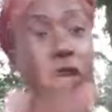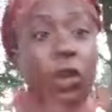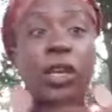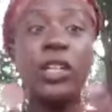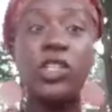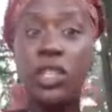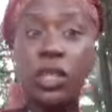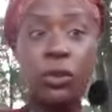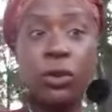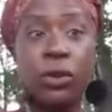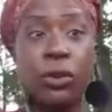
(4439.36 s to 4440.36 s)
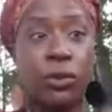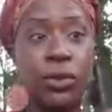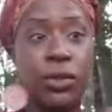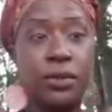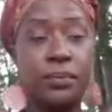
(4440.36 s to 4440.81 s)
you can just ignore
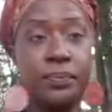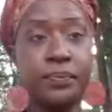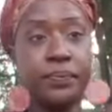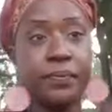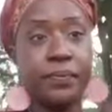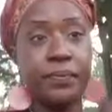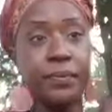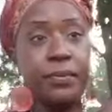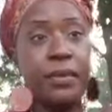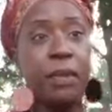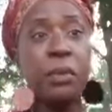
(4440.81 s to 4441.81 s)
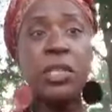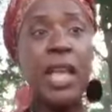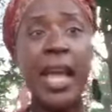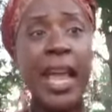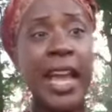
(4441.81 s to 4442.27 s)
those. But
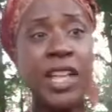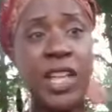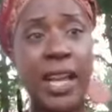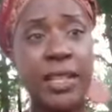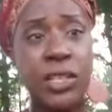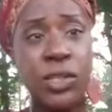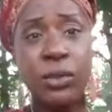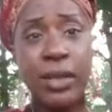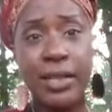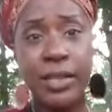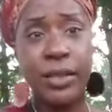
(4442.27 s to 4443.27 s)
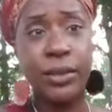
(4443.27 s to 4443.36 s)
Ajax is doing that too.